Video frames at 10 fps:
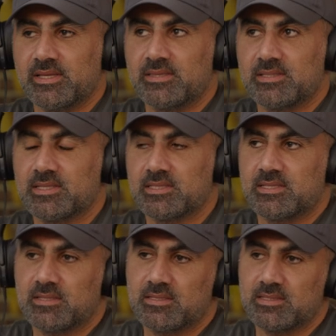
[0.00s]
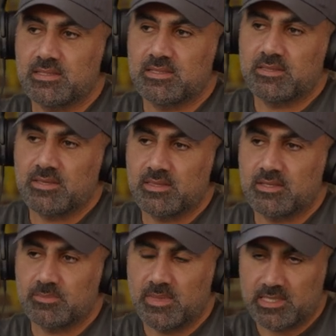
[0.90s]
that this is the this is the thing
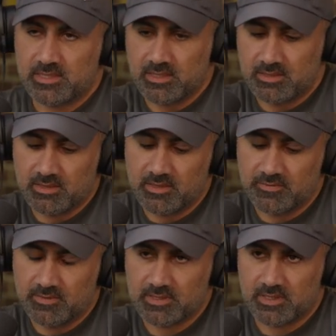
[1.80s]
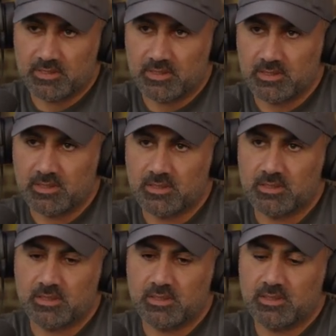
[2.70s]
that makes the difference in, in
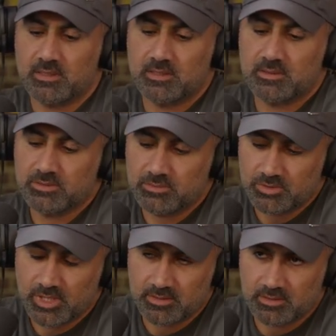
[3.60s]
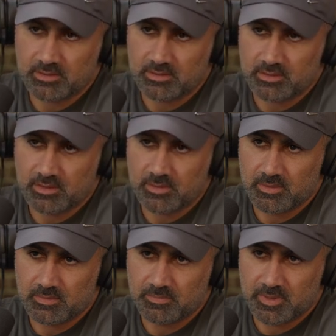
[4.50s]
the in the
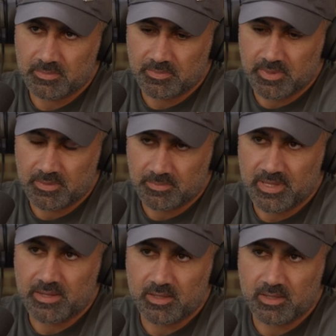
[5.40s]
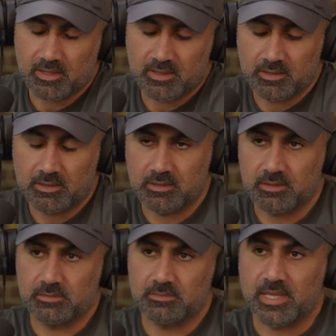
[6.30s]
gender uh, pay, pay
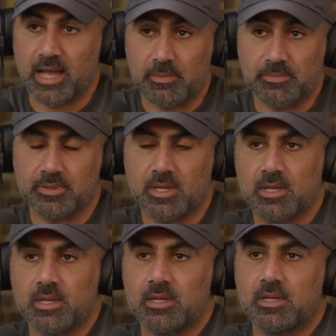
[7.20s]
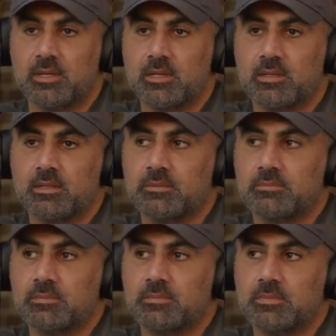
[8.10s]
uh, gap
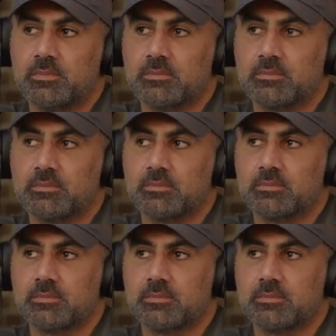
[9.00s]
um,